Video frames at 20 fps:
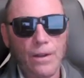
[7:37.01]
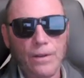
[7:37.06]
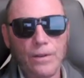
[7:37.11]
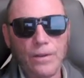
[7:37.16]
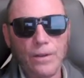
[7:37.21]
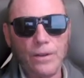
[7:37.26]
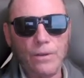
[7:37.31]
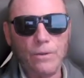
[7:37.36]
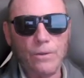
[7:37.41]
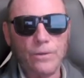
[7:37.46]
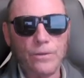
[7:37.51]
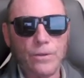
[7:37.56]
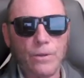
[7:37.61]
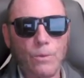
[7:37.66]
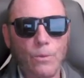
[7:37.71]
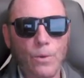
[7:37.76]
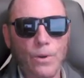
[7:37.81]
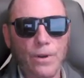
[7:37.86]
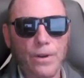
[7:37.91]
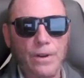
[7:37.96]
to use
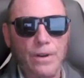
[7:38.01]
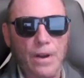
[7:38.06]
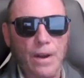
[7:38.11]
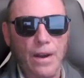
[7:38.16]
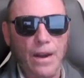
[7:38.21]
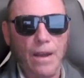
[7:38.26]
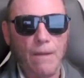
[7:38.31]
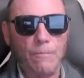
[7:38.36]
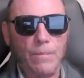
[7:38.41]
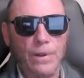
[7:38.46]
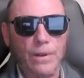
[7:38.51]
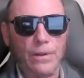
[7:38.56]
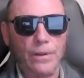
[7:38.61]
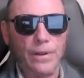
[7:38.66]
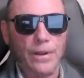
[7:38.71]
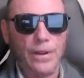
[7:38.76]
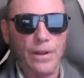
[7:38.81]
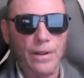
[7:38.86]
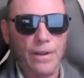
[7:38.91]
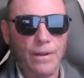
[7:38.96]
the word
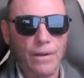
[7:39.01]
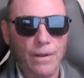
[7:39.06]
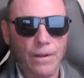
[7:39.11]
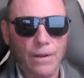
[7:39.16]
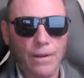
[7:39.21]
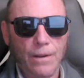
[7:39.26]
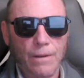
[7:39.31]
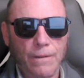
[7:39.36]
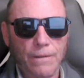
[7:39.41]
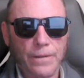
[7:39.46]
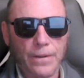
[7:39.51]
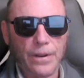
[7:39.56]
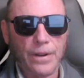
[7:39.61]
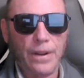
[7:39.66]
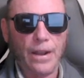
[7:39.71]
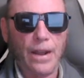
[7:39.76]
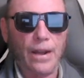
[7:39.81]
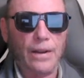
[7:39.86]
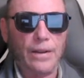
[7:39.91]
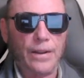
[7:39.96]
nebulae for
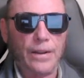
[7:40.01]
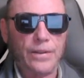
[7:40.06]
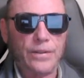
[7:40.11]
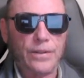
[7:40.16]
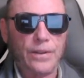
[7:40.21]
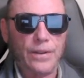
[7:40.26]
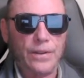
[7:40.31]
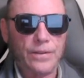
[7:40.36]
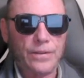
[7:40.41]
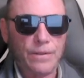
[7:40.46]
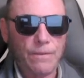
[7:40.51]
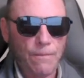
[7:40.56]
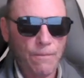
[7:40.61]
galaxies.